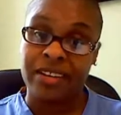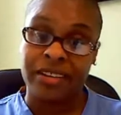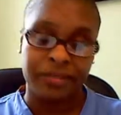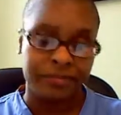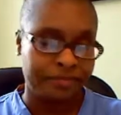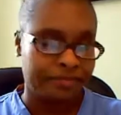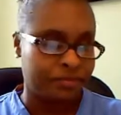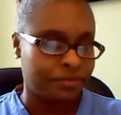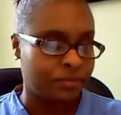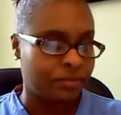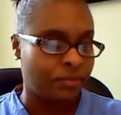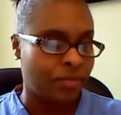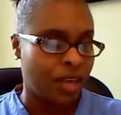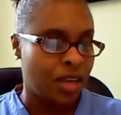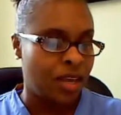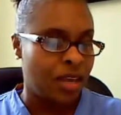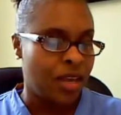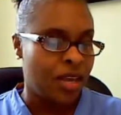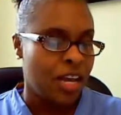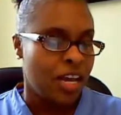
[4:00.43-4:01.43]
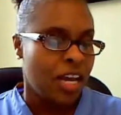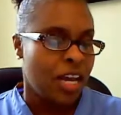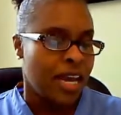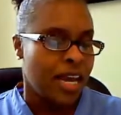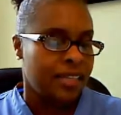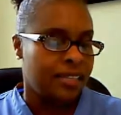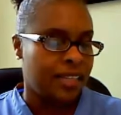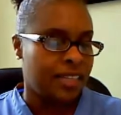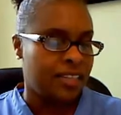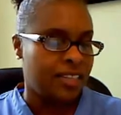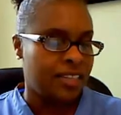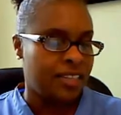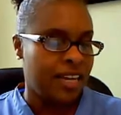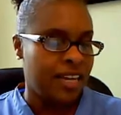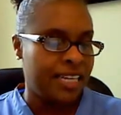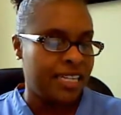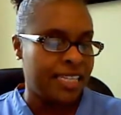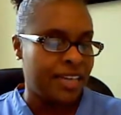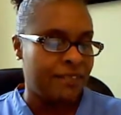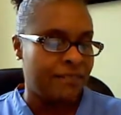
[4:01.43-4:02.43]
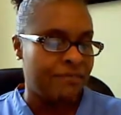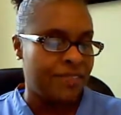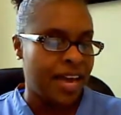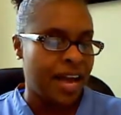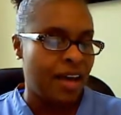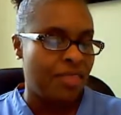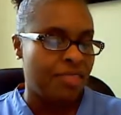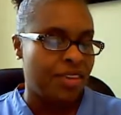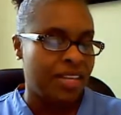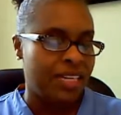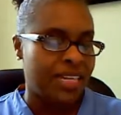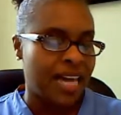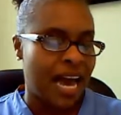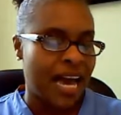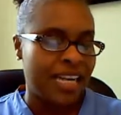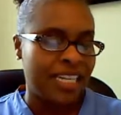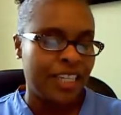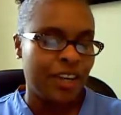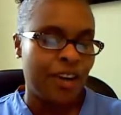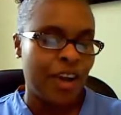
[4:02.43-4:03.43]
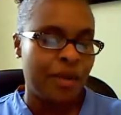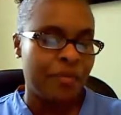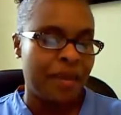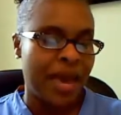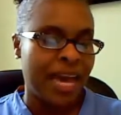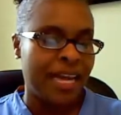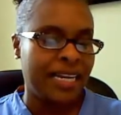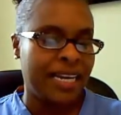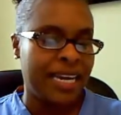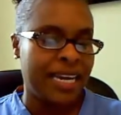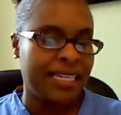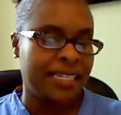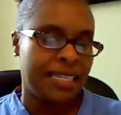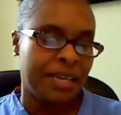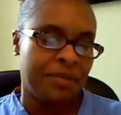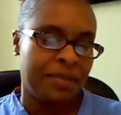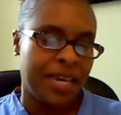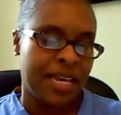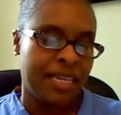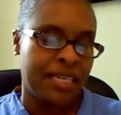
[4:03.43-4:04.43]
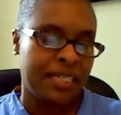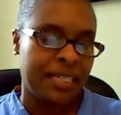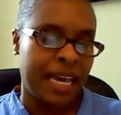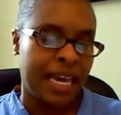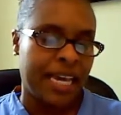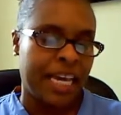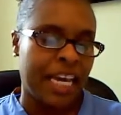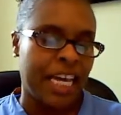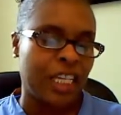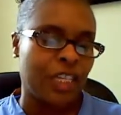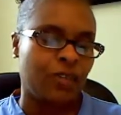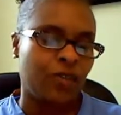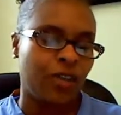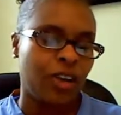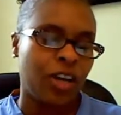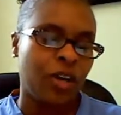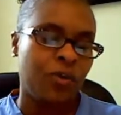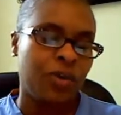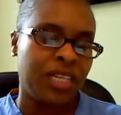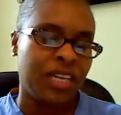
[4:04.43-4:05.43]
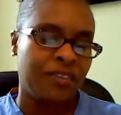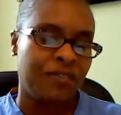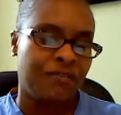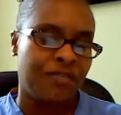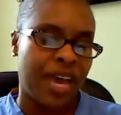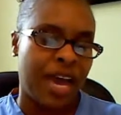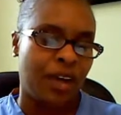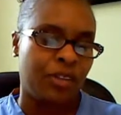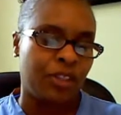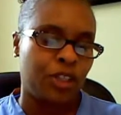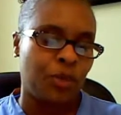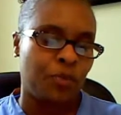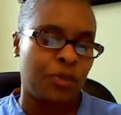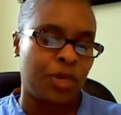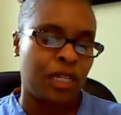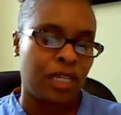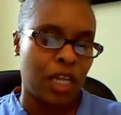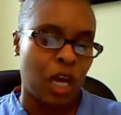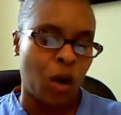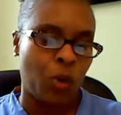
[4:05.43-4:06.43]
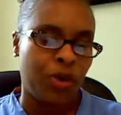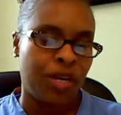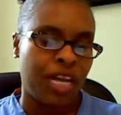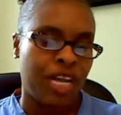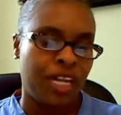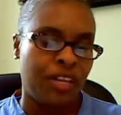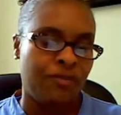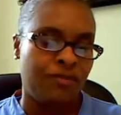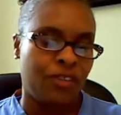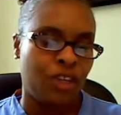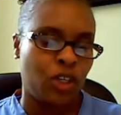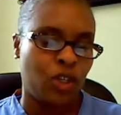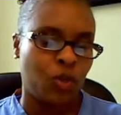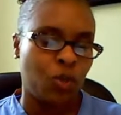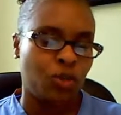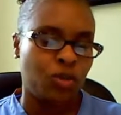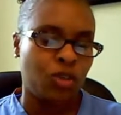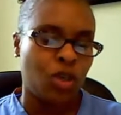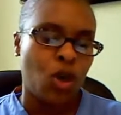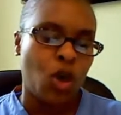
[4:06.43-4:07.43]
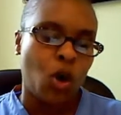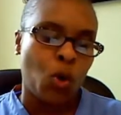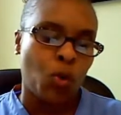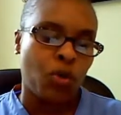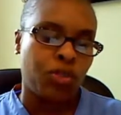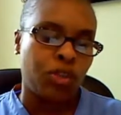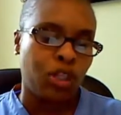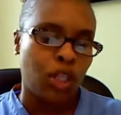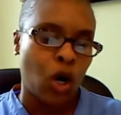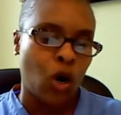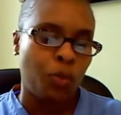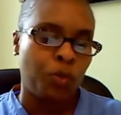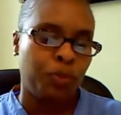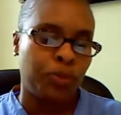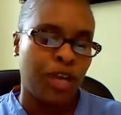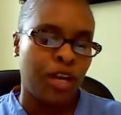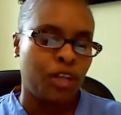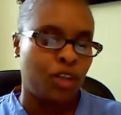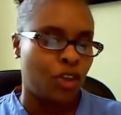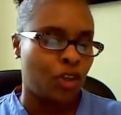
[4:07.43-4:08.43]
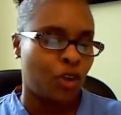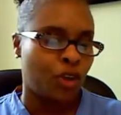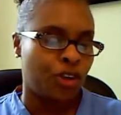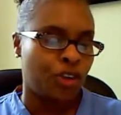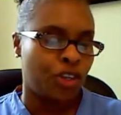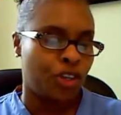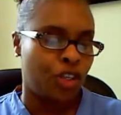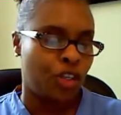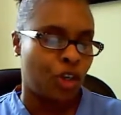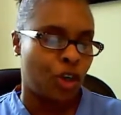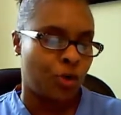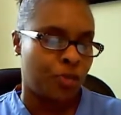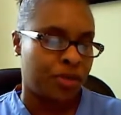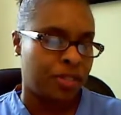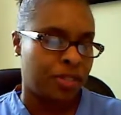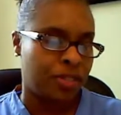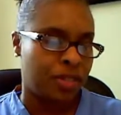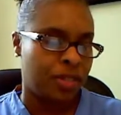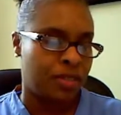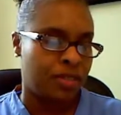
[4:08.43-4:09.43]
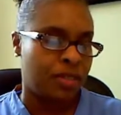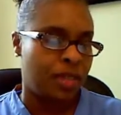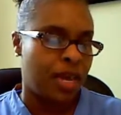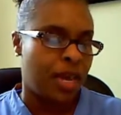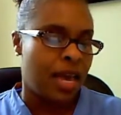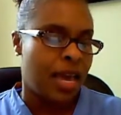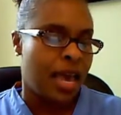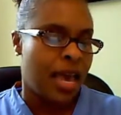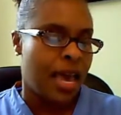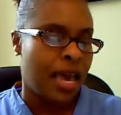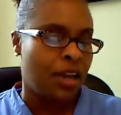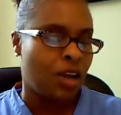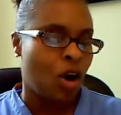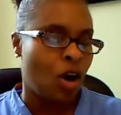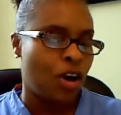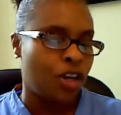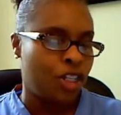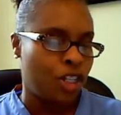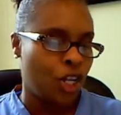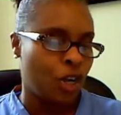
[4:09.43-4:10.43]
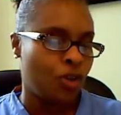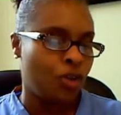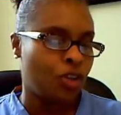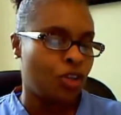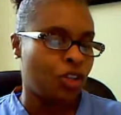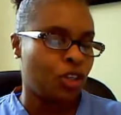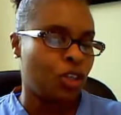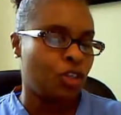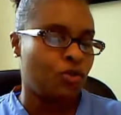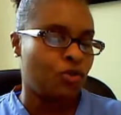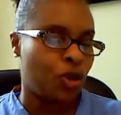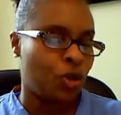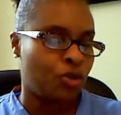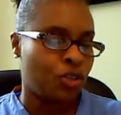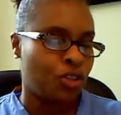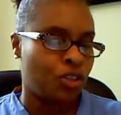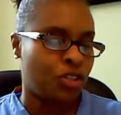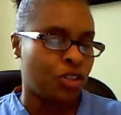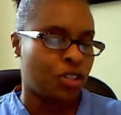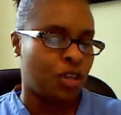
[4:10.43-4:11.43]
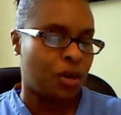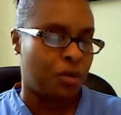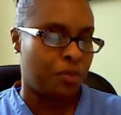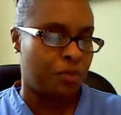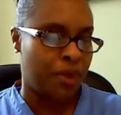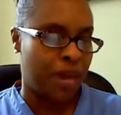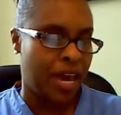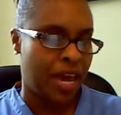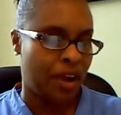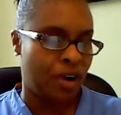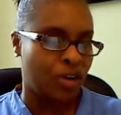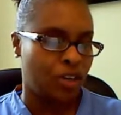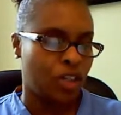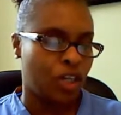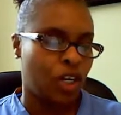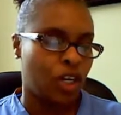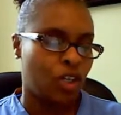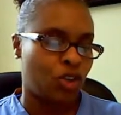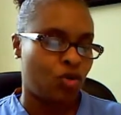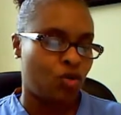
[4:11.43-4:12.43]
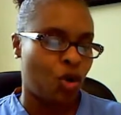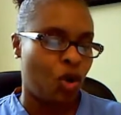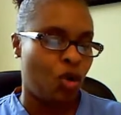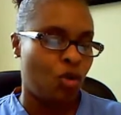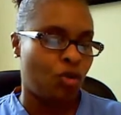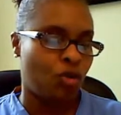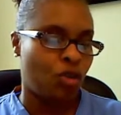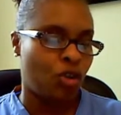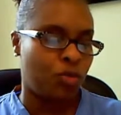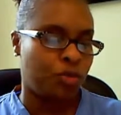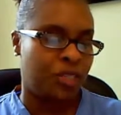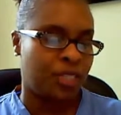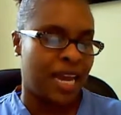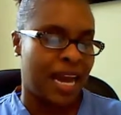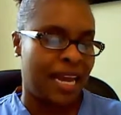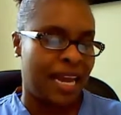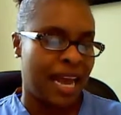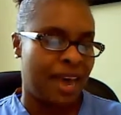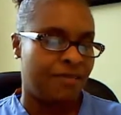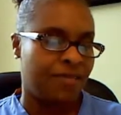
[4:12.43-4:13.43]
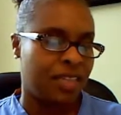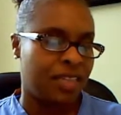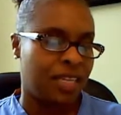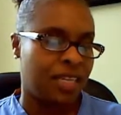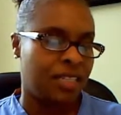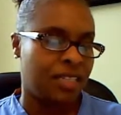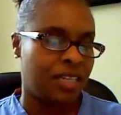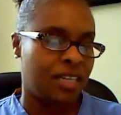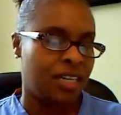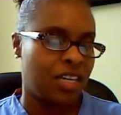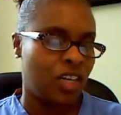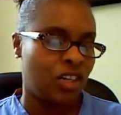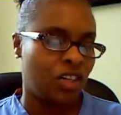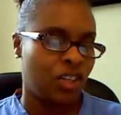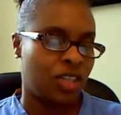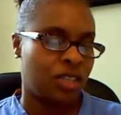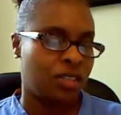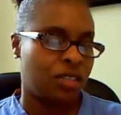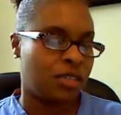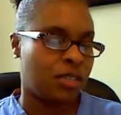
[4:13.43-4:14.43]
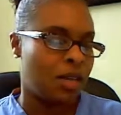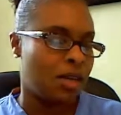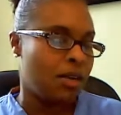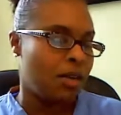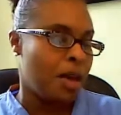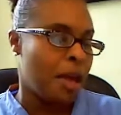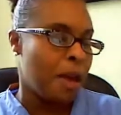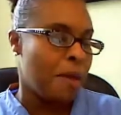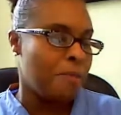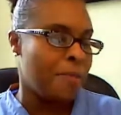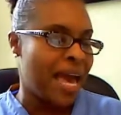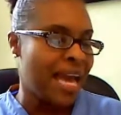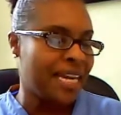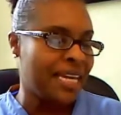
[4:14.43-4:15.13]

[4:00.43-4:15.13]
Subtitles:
Go figure. It says studies have found that dietary magnesium intake is frequently found to be low in individuals with low blood sugar disturbances, and arteriosclerosis compared to control groups not having these conditions.